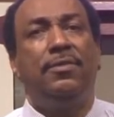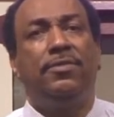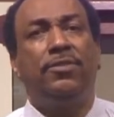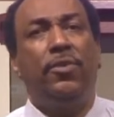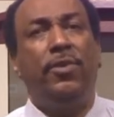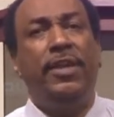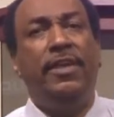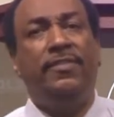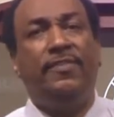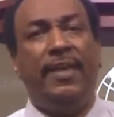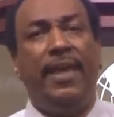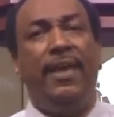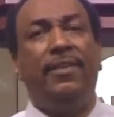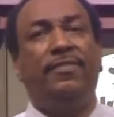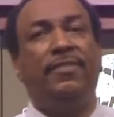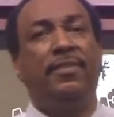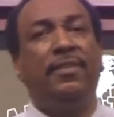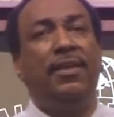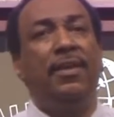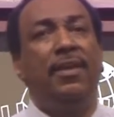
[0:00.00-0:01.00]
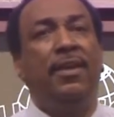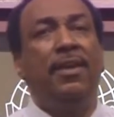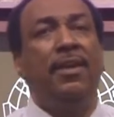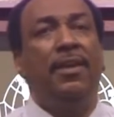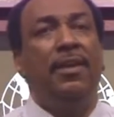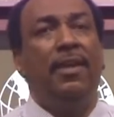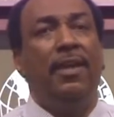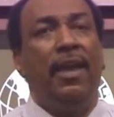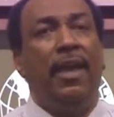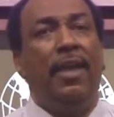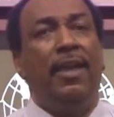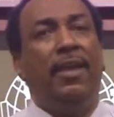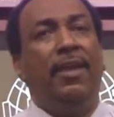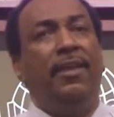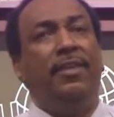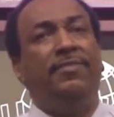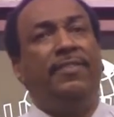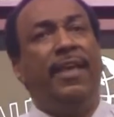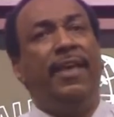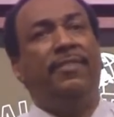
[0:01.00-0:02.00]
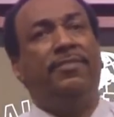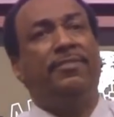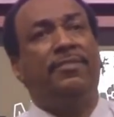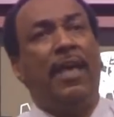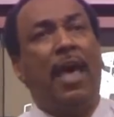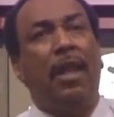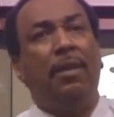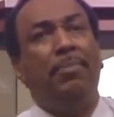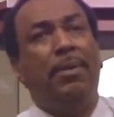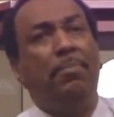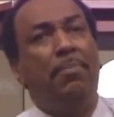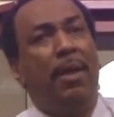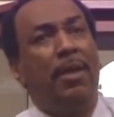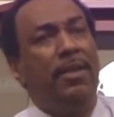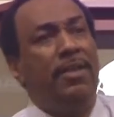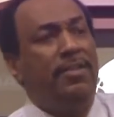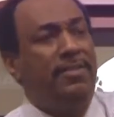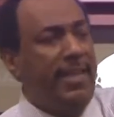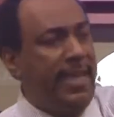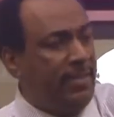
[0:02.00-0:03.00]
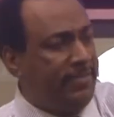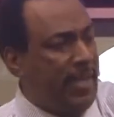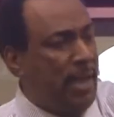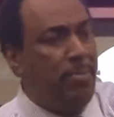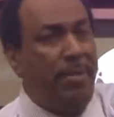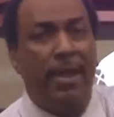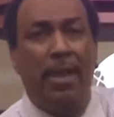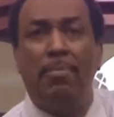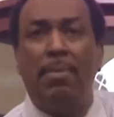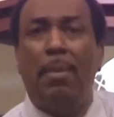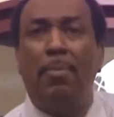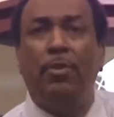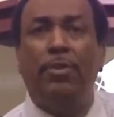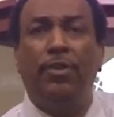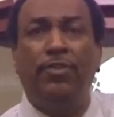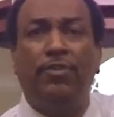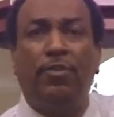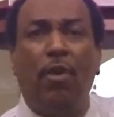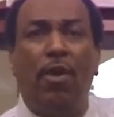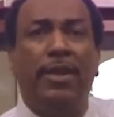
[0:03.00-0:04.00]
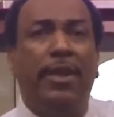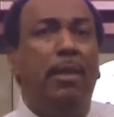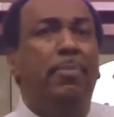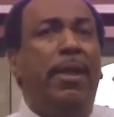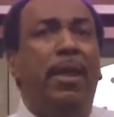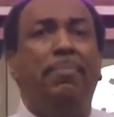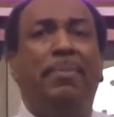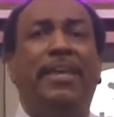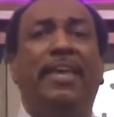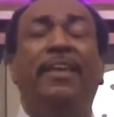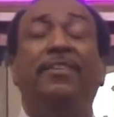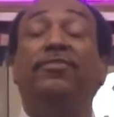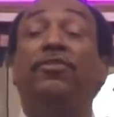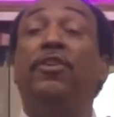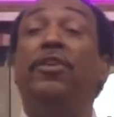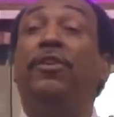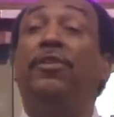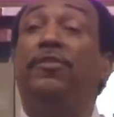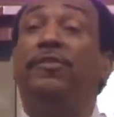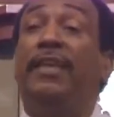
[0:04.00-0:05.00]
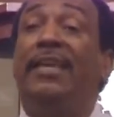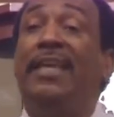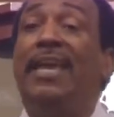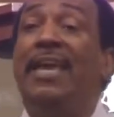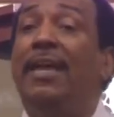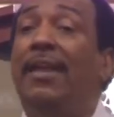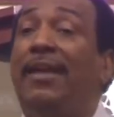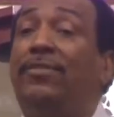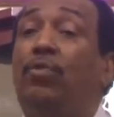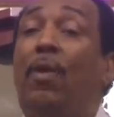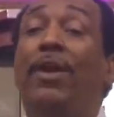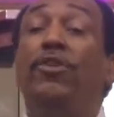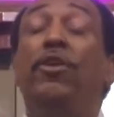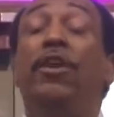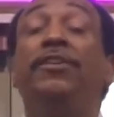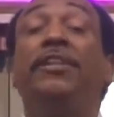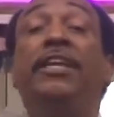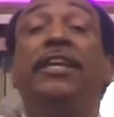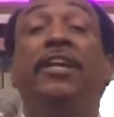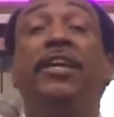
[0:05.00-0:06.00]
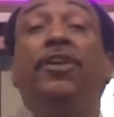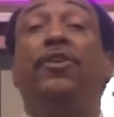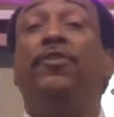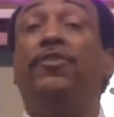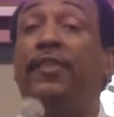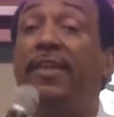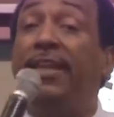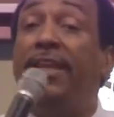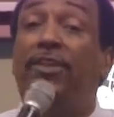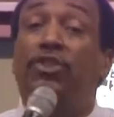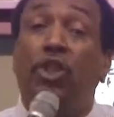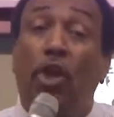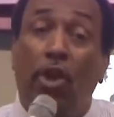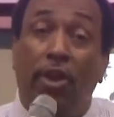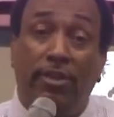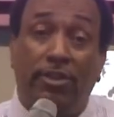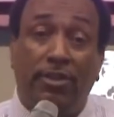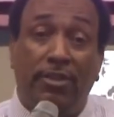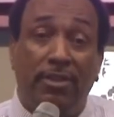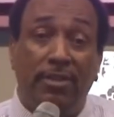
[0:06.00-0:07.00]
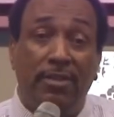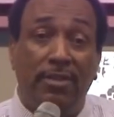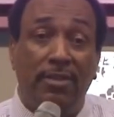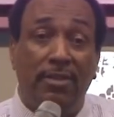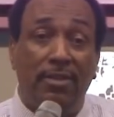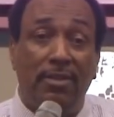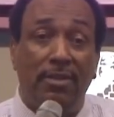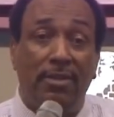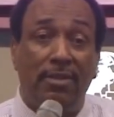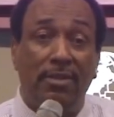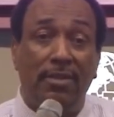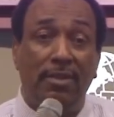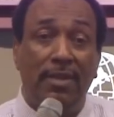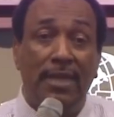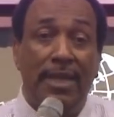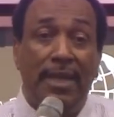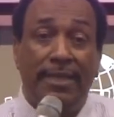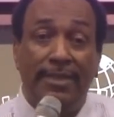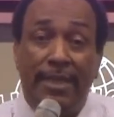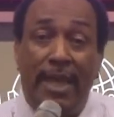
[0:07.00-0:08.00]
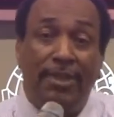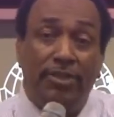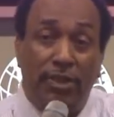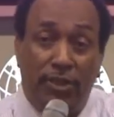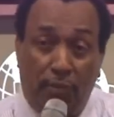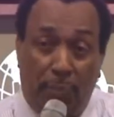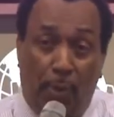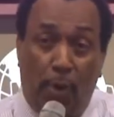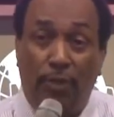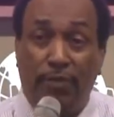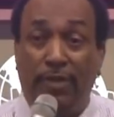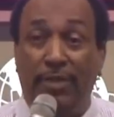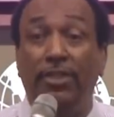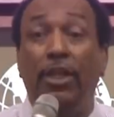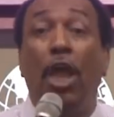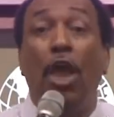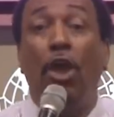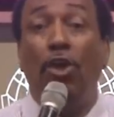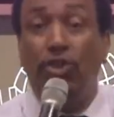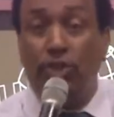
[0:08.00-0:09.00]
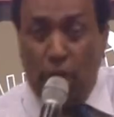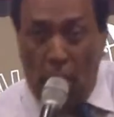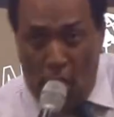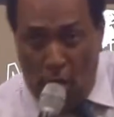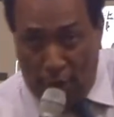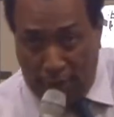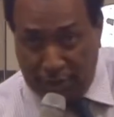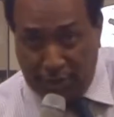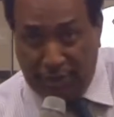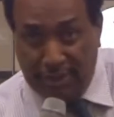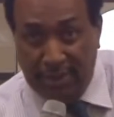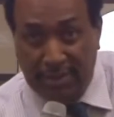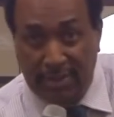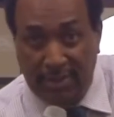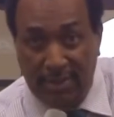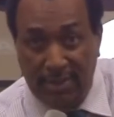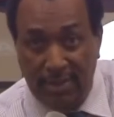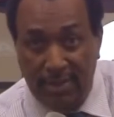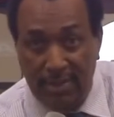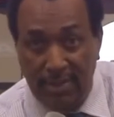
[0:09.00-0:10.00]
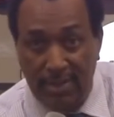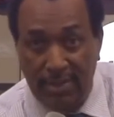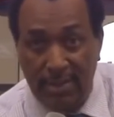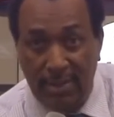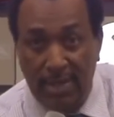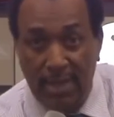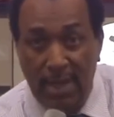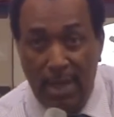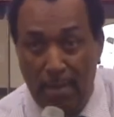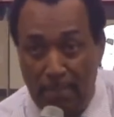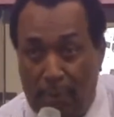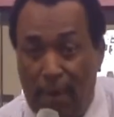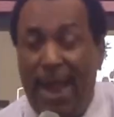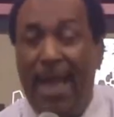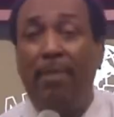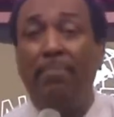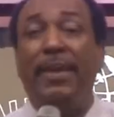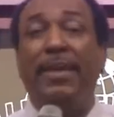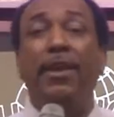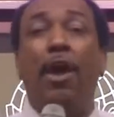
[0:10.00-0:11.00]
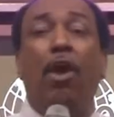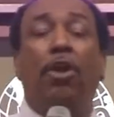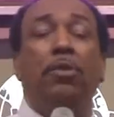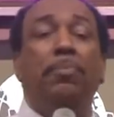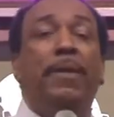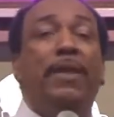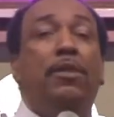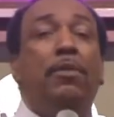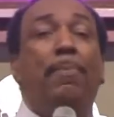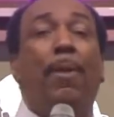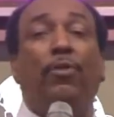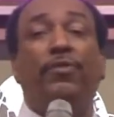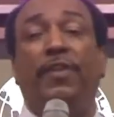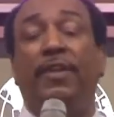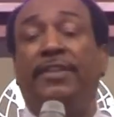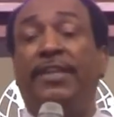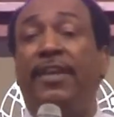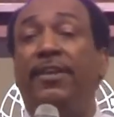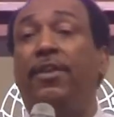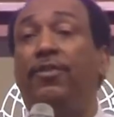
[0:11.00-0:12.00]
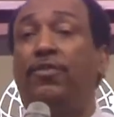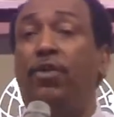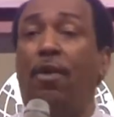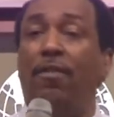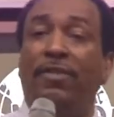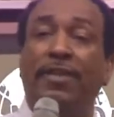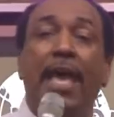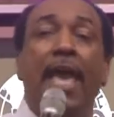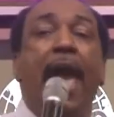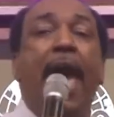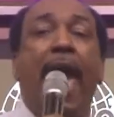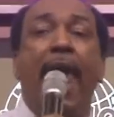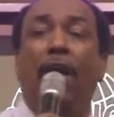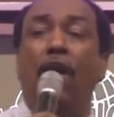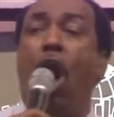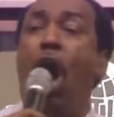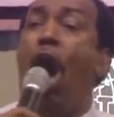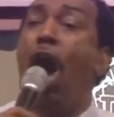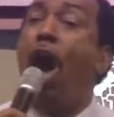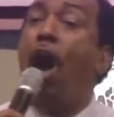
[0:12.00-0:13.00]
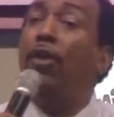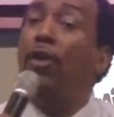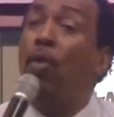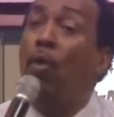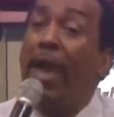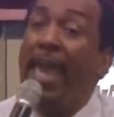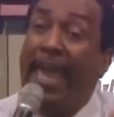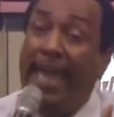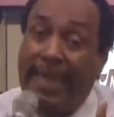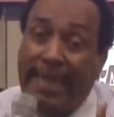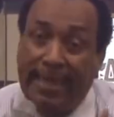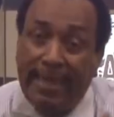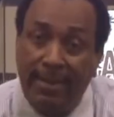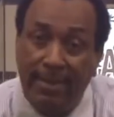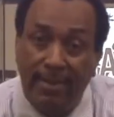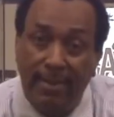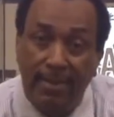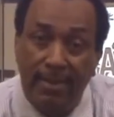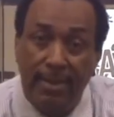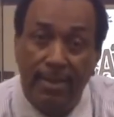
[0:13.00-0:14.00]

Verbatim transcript: So he says, he says, Solomon, he tells Abraham, I'm going to destroy. And Abraham begins to intercede. That's why you need an interceding church. Not just person, church. Prayer meeting ought to be the most attended service out of all the week.